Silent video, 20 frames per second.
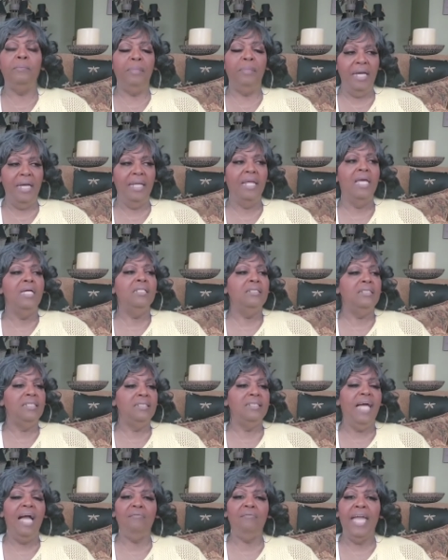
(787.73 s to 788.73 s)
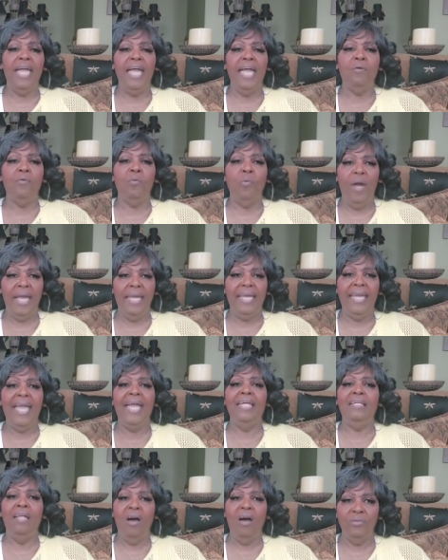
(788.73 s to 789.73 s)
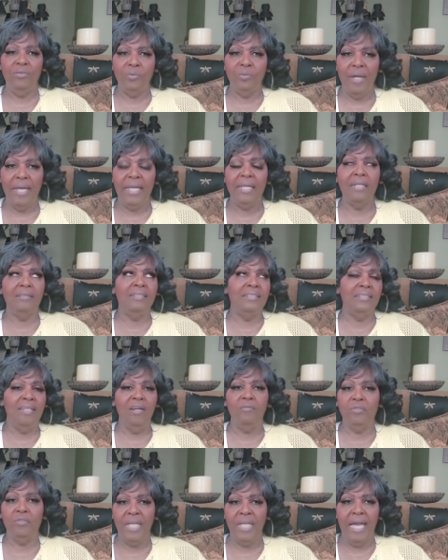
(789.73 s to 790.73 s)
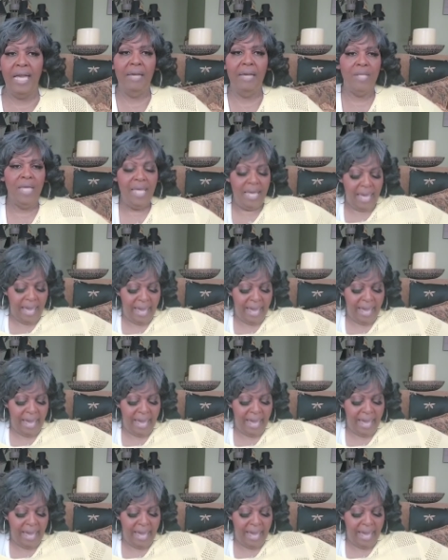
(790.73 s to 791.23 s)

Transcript: but since I've gained weight and lost weight several times,